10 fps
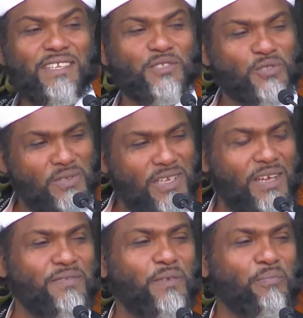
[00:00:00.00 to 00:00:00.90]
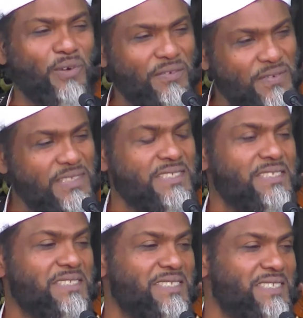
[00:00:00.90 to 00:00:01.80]
the sunnah of the
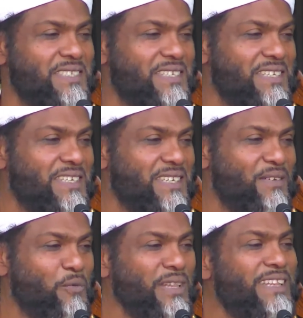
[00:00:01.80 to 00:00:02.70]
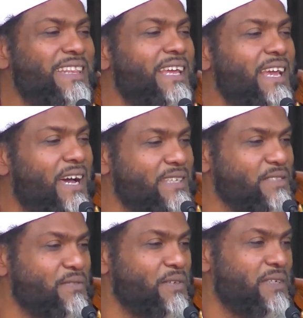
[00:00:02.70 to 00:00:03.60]
prophets? What did they
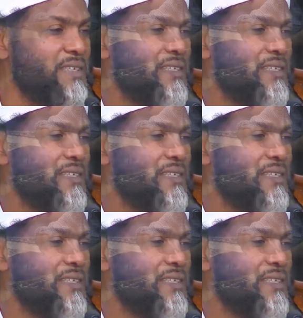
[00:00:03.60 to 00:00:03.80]
ask for?